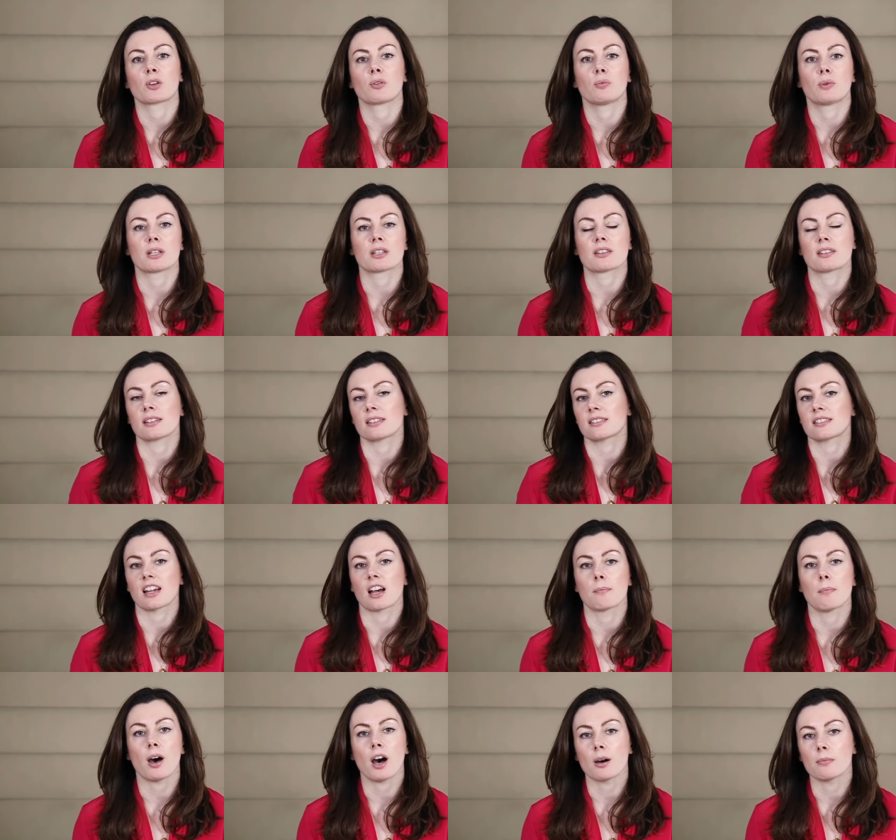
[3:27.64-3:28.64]
with
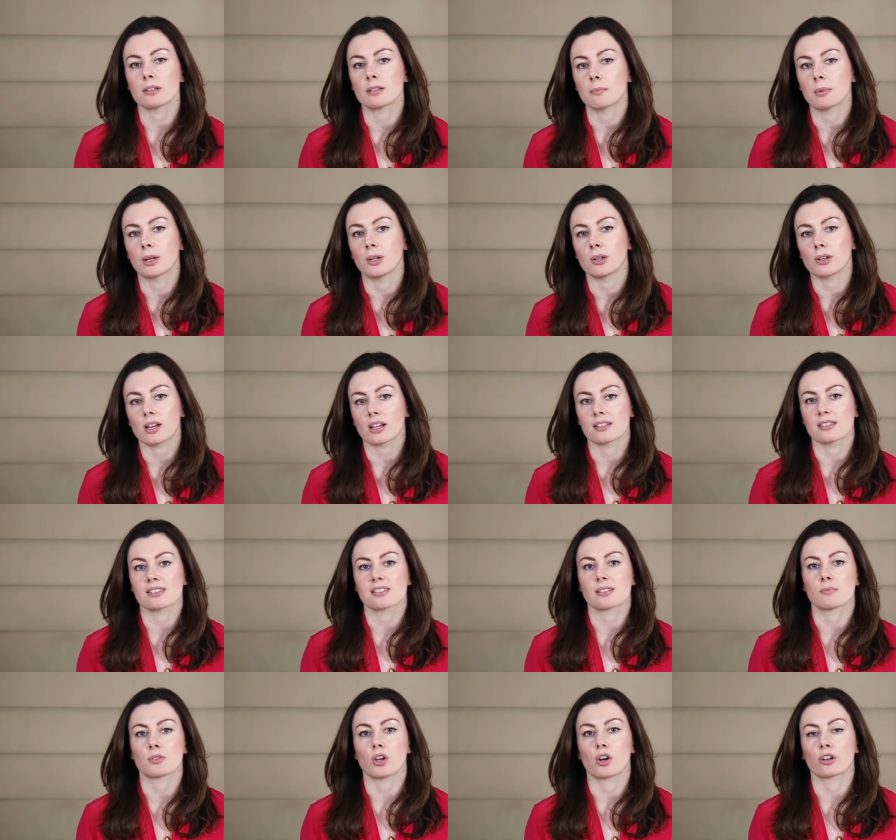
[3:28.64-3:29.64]
some almond milk and
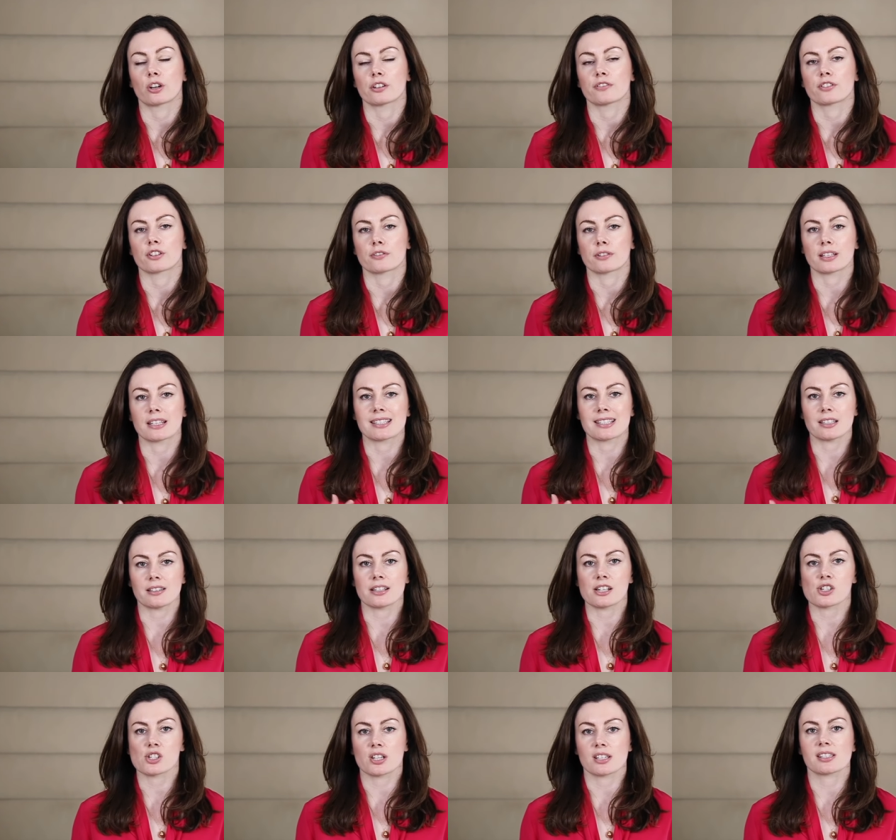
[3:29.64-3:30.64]
some yogurt for a really
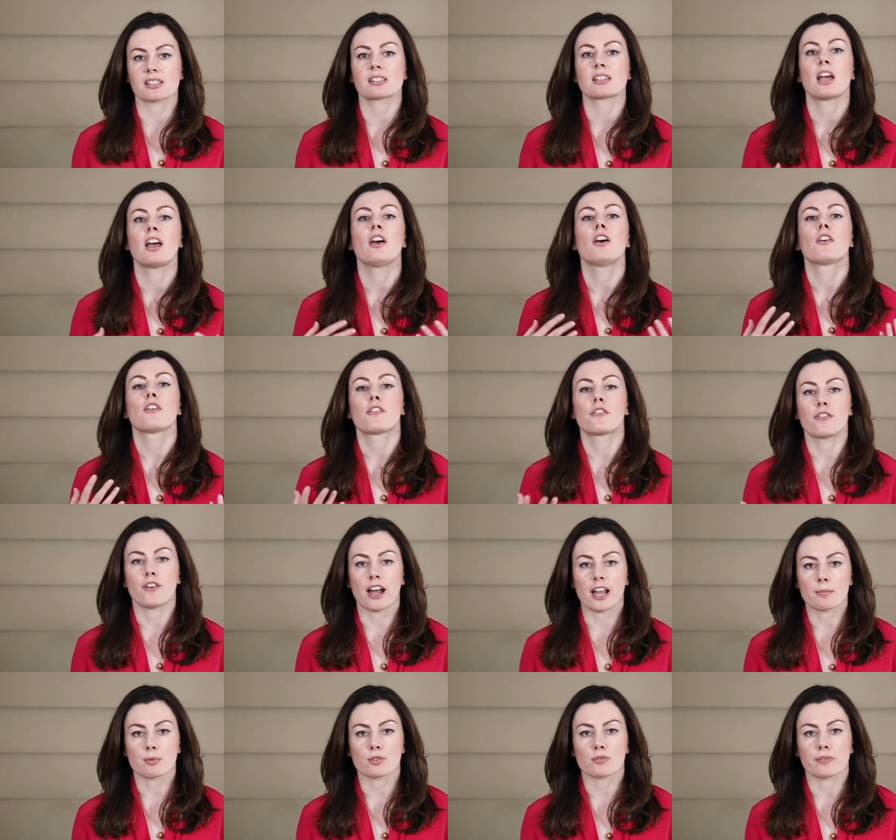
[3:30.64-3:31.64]
delicious,
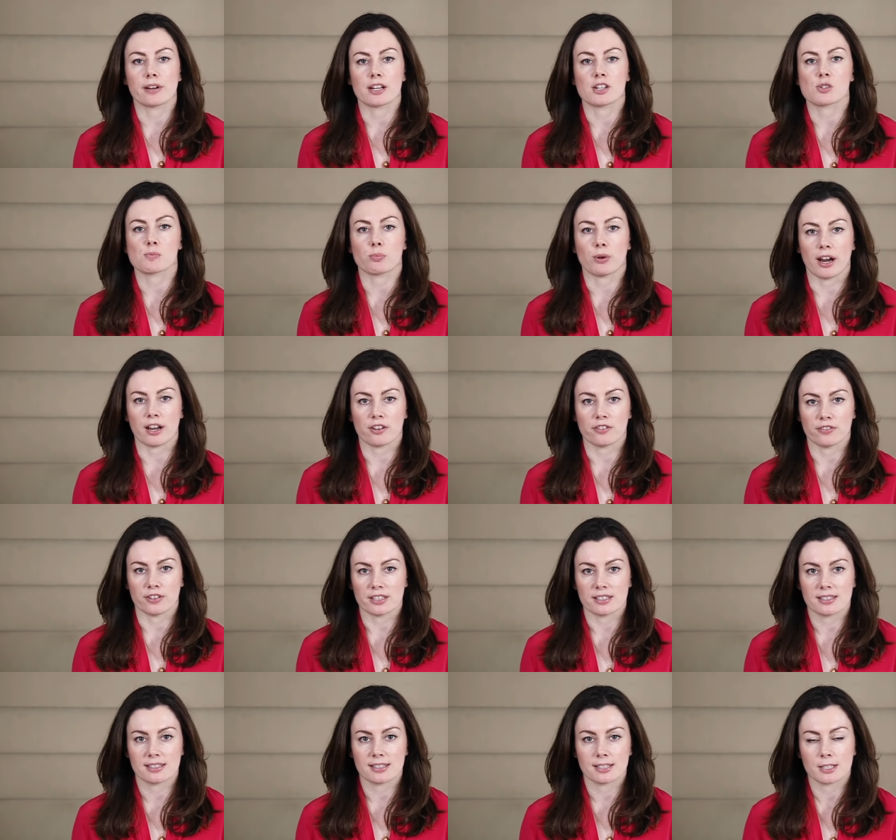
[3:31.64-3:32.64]
fiber-rich
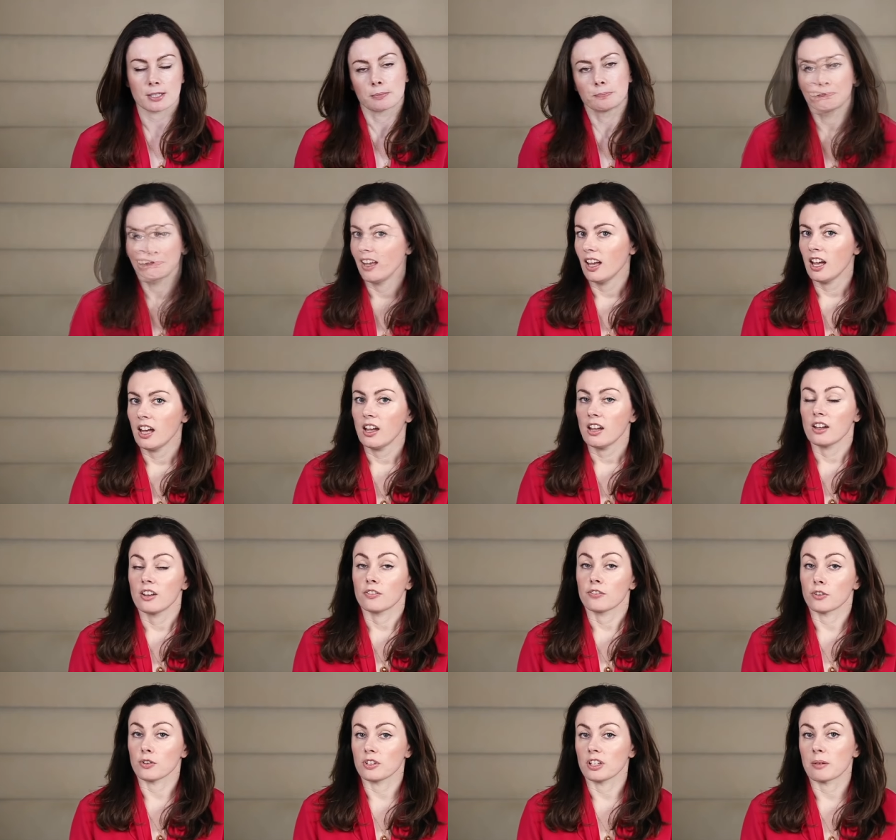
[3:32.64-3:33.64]
breakfast.
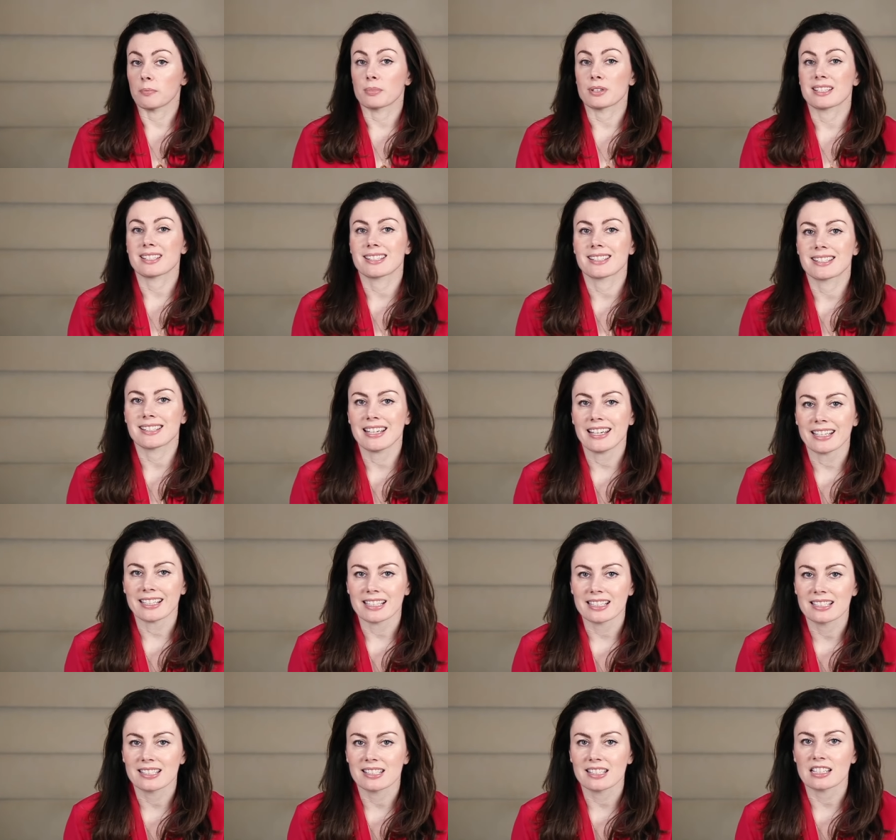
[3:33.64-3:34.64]
Food number
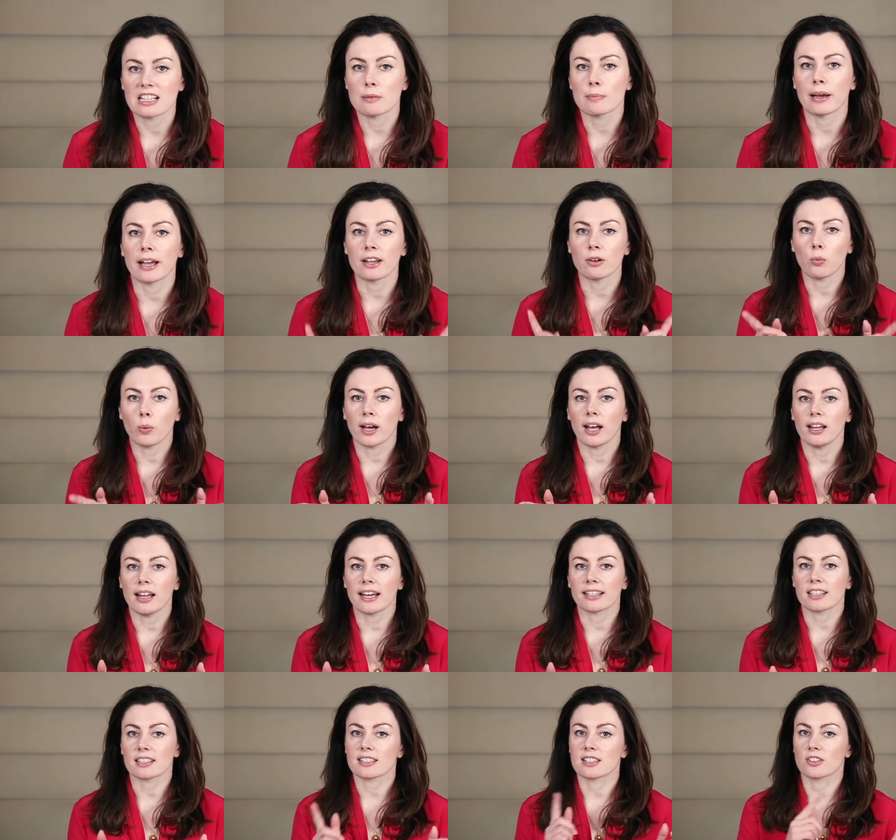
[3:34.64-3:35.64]
six, and I might well
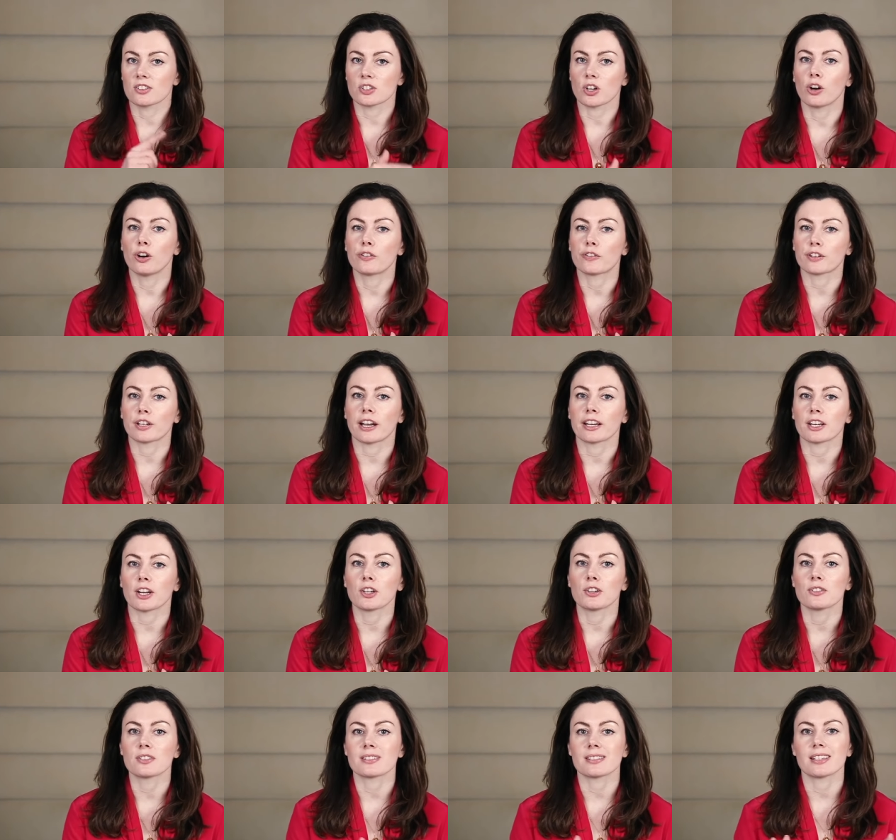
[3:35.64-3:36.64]
add it to those overnight
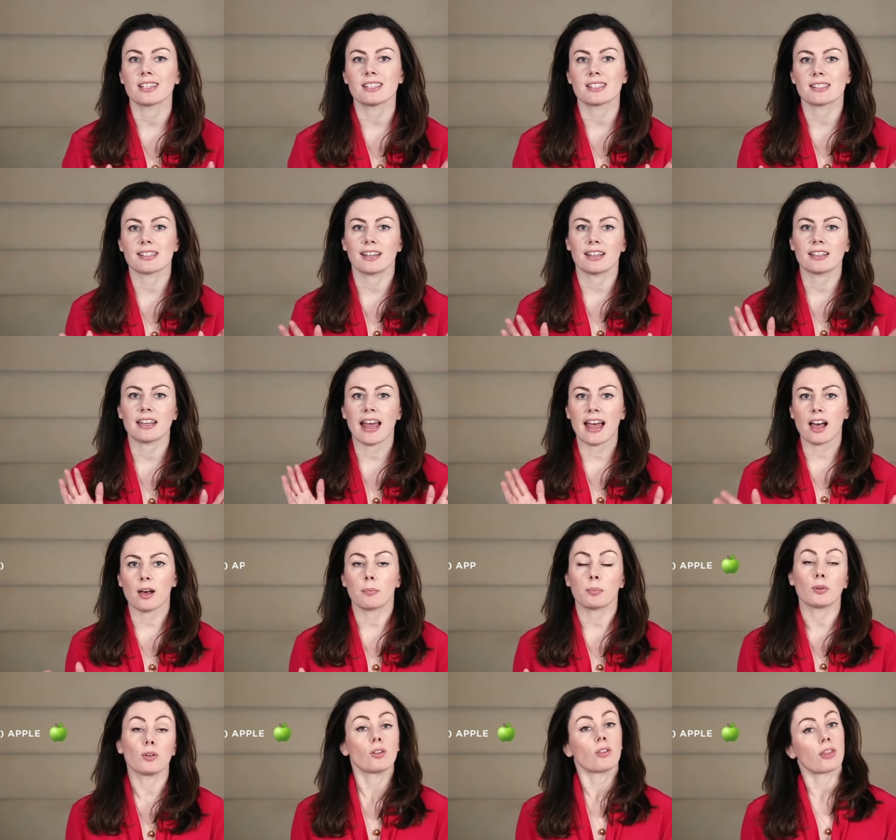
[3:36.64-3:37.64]
oats, is an
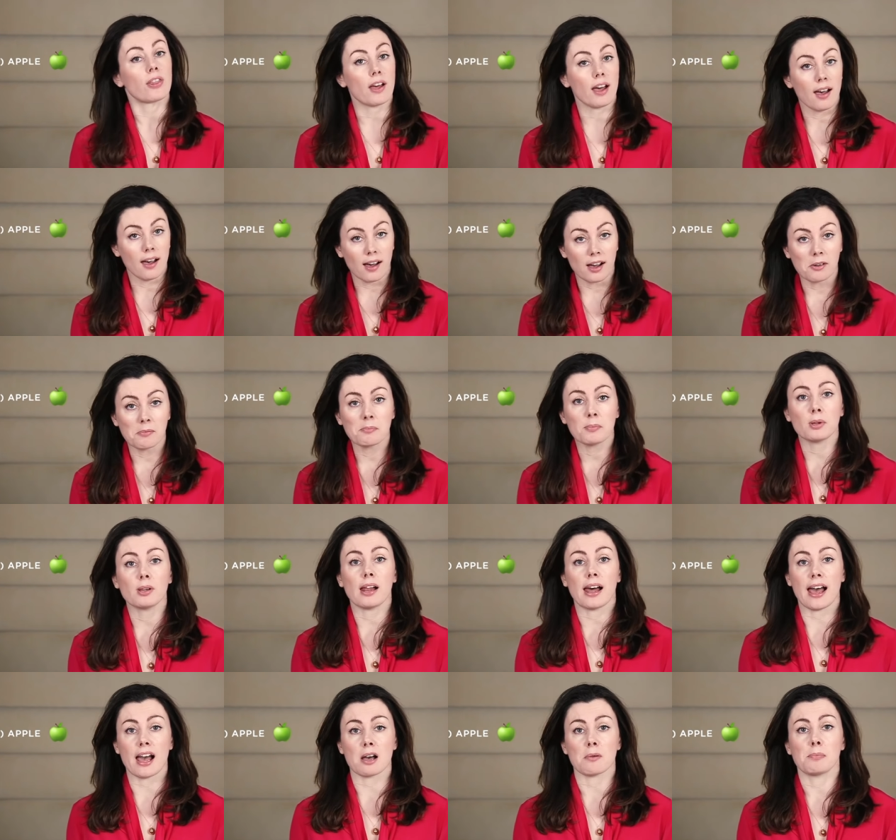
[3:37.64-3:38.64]
apple, the
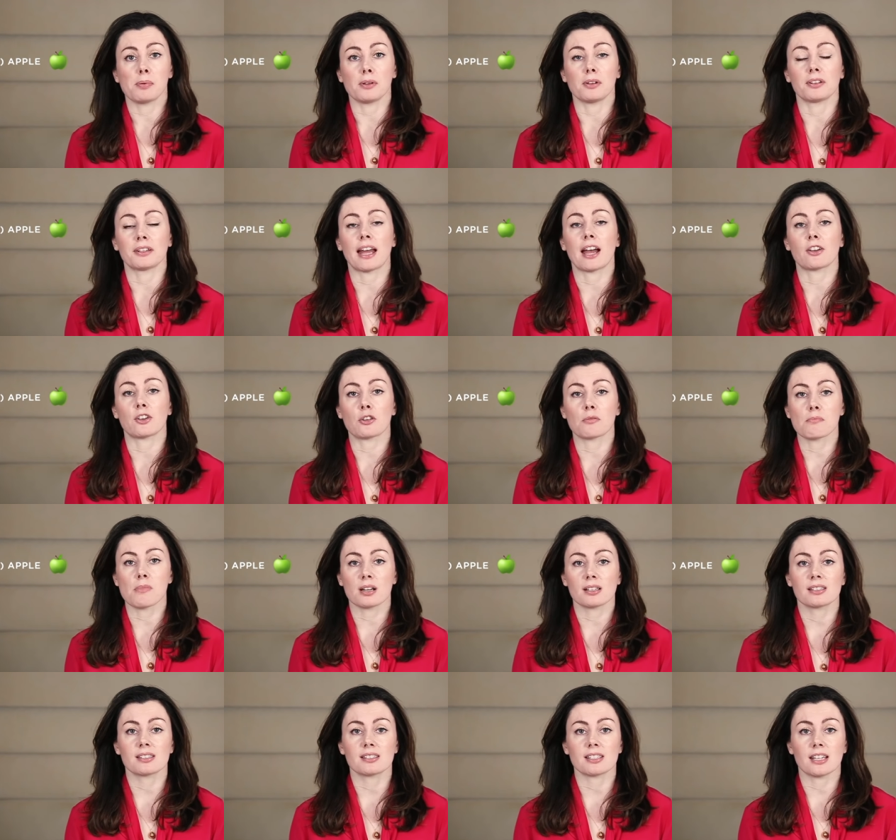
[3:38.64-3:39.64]
humble apple. Now, you
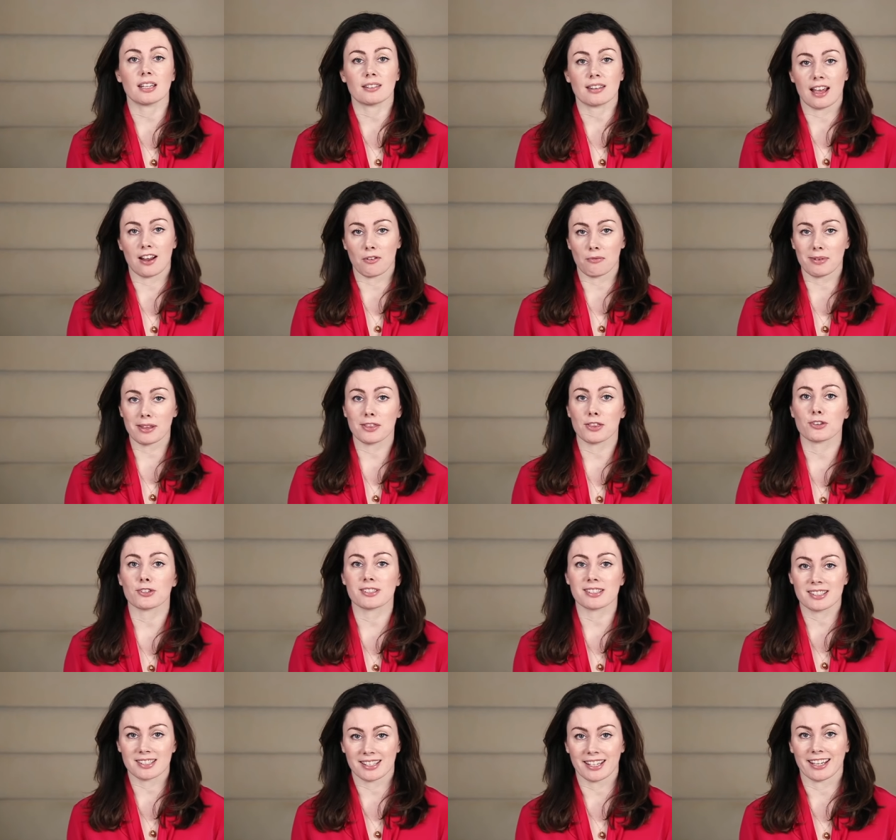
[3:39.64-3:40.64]
must eat that with your
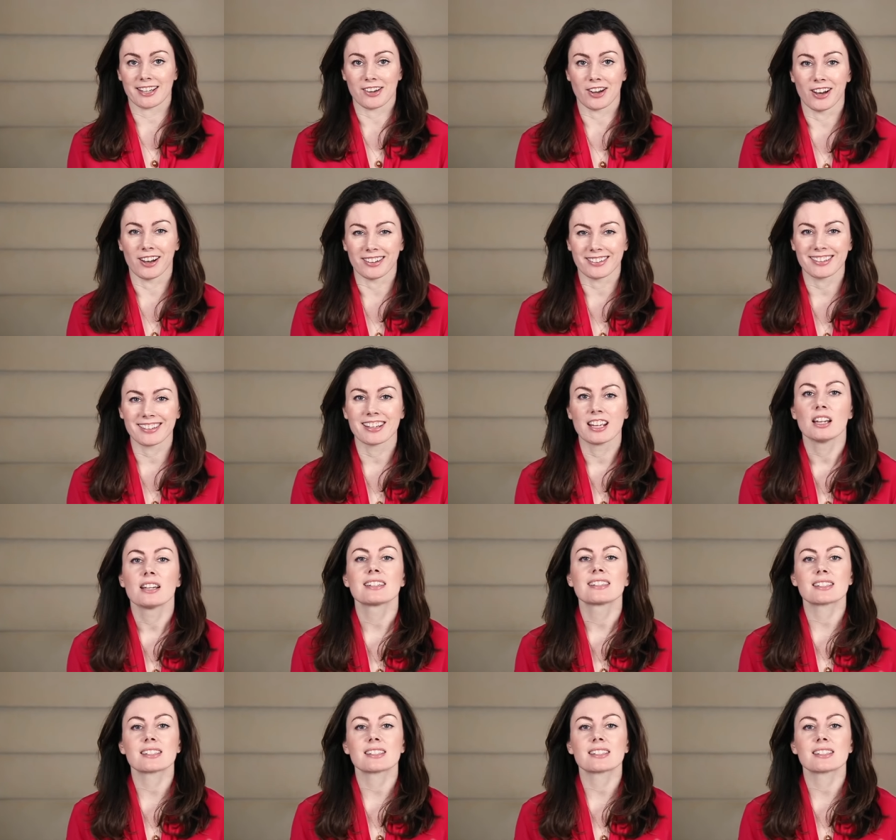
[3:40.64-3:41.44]
skin on